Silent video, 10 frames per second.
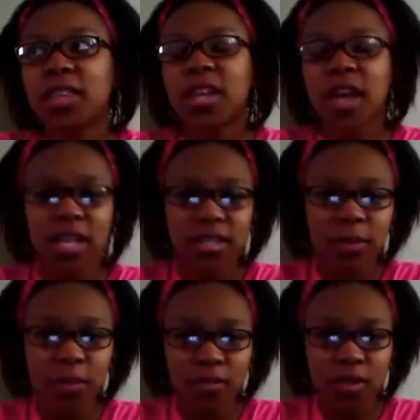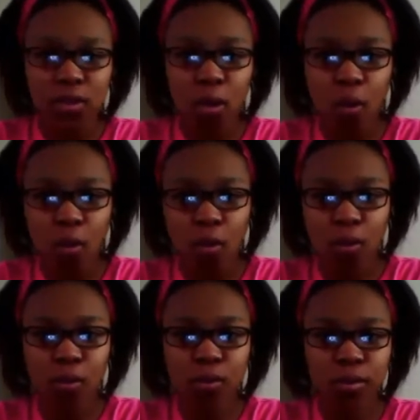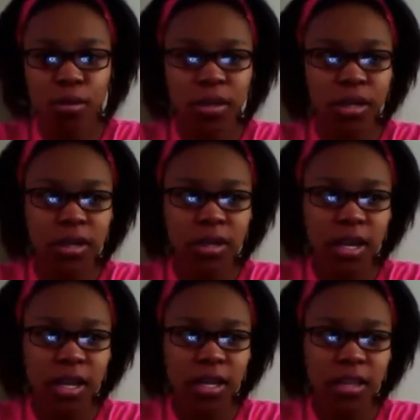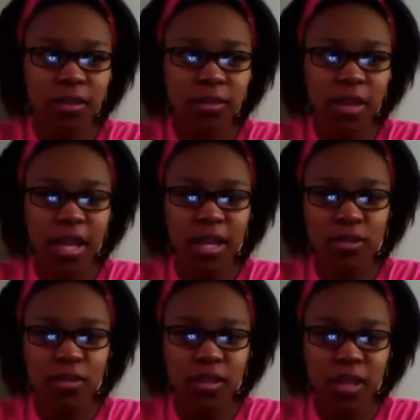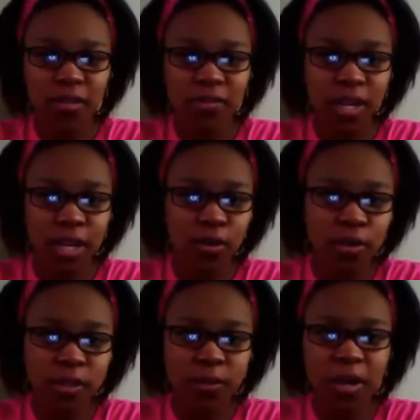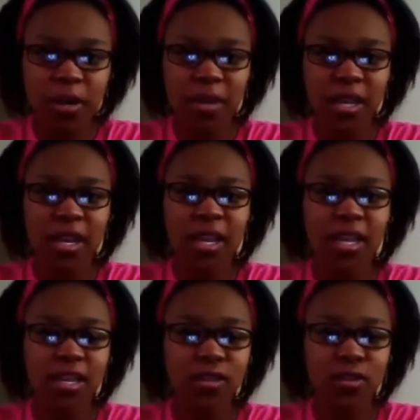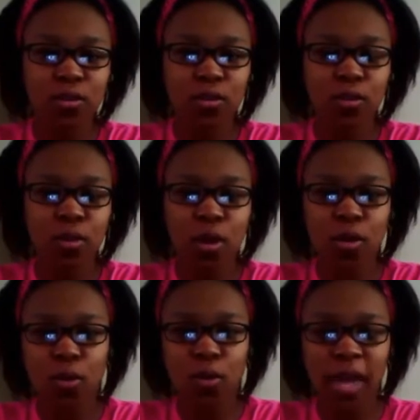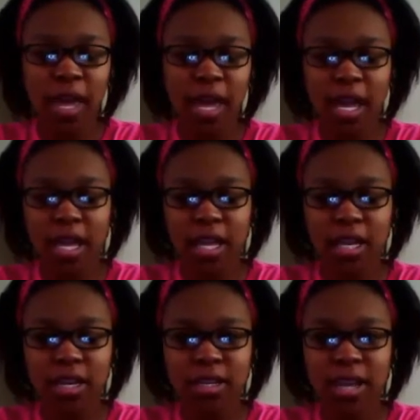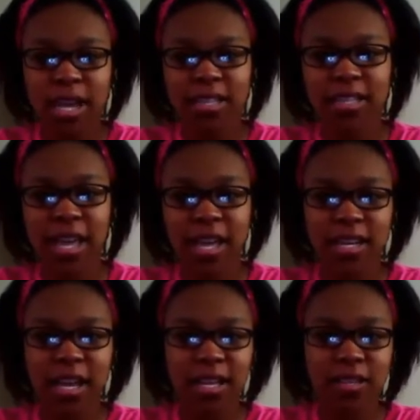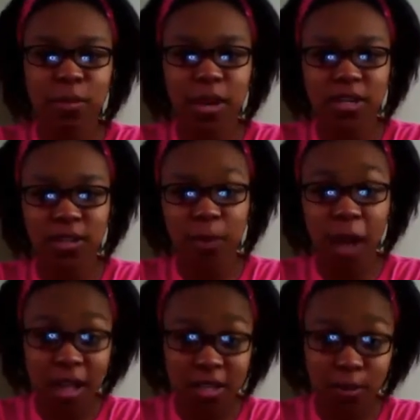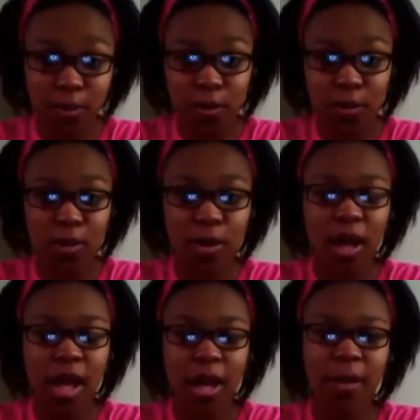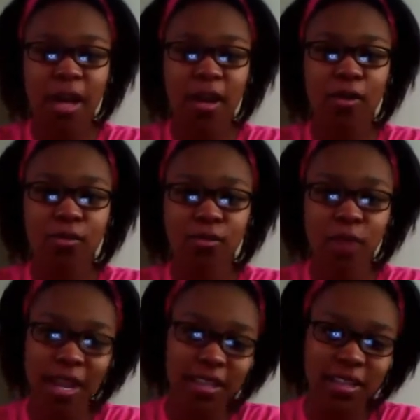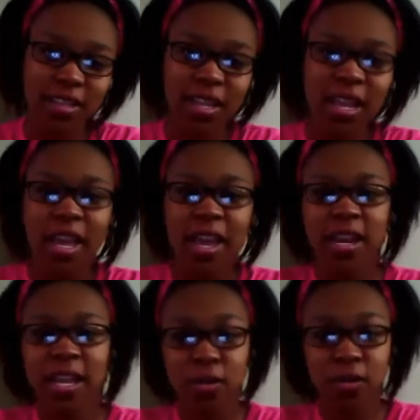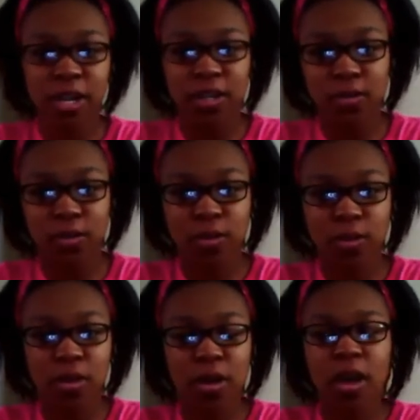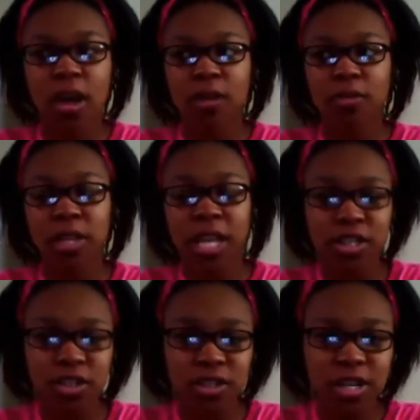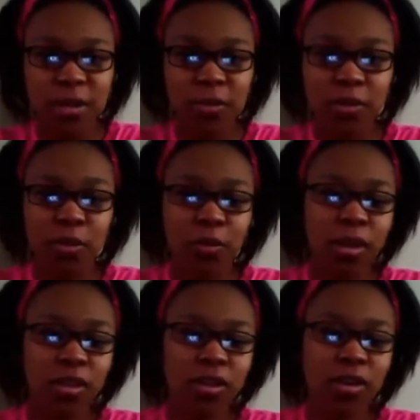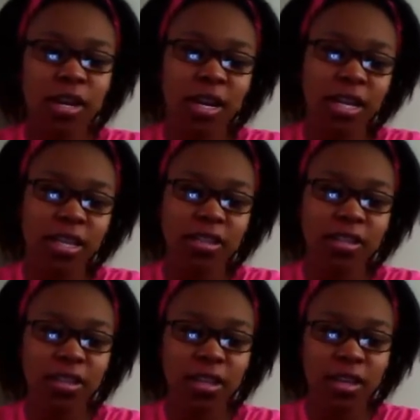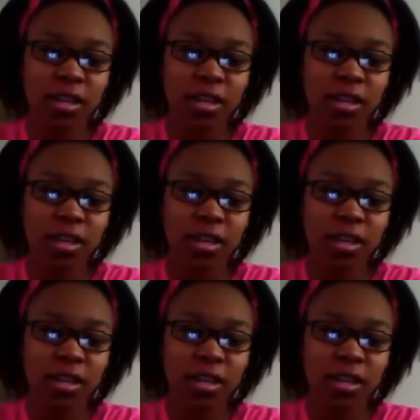The concept of this whole, I guess you could say, video experiment is to go and dissect as much as possible about race and interracial relationships, whether it's